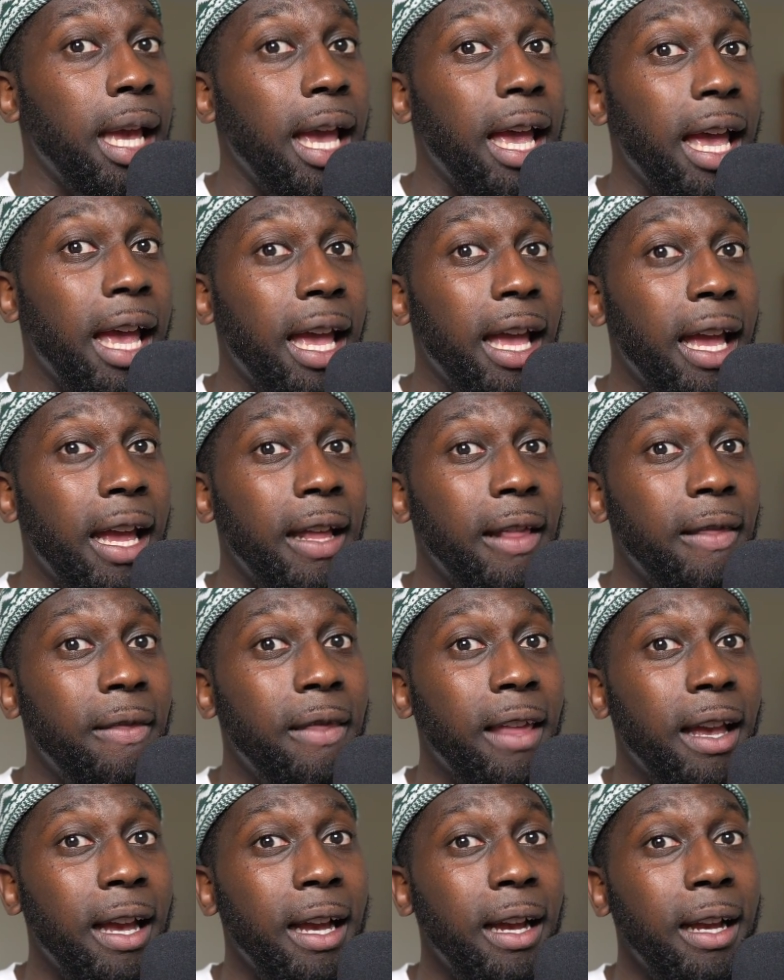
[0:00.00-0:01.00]

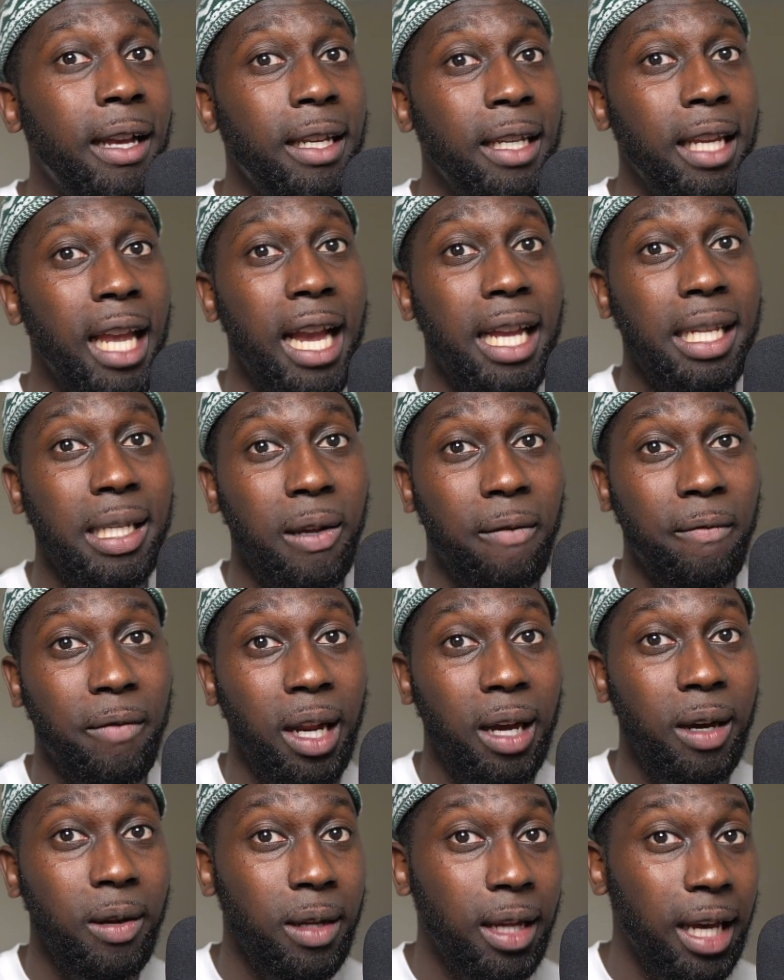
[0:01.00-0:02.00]
And uh, yeah, so for
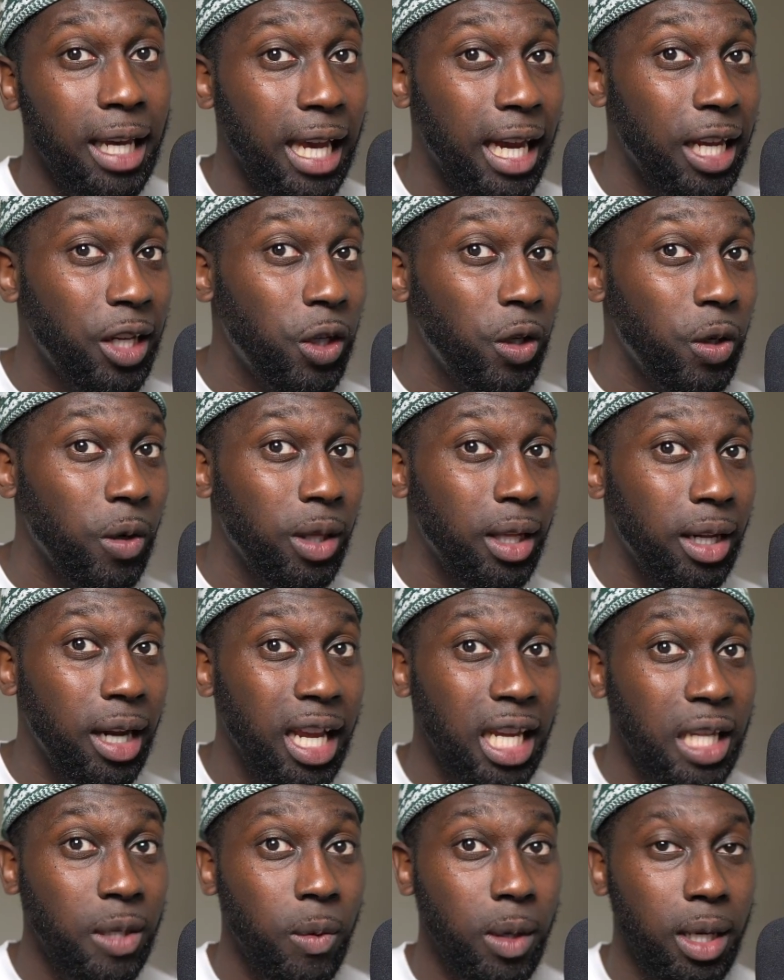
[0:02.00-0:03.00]
now, I'll catch you on the
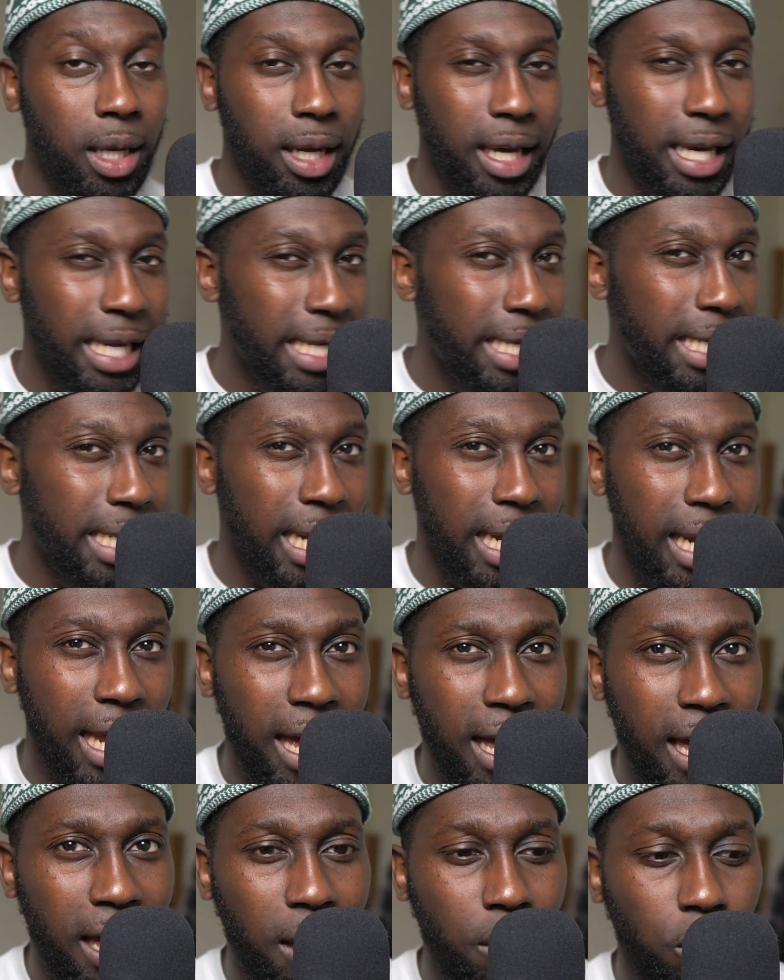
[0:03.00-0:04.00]
next one.
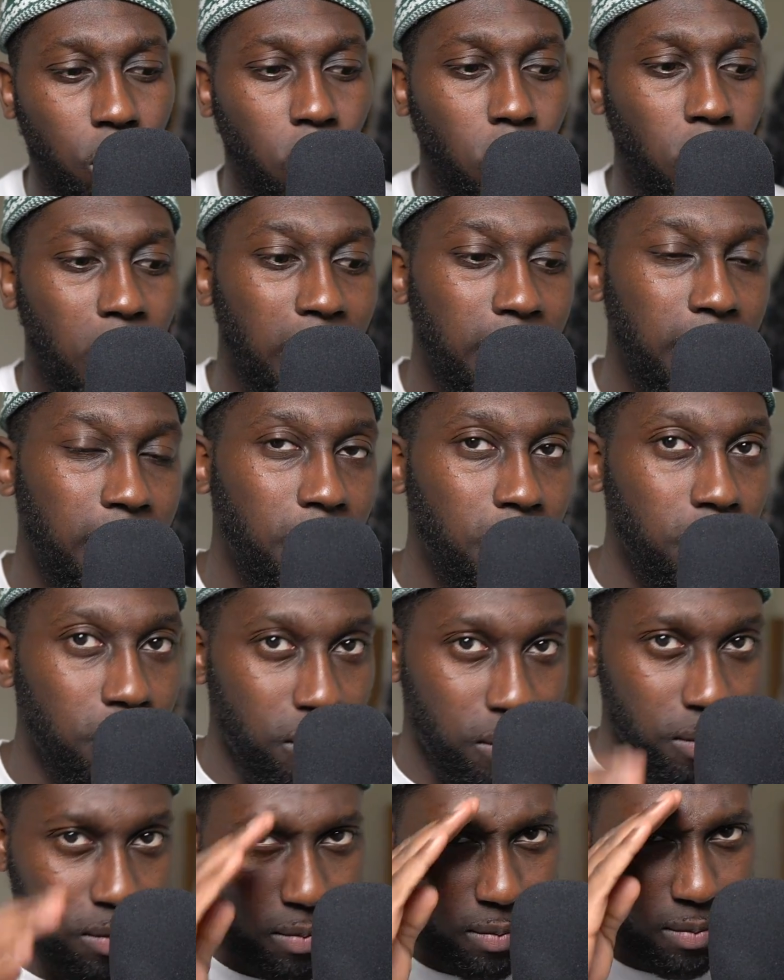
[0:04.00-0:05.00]
Assalamu alaikum.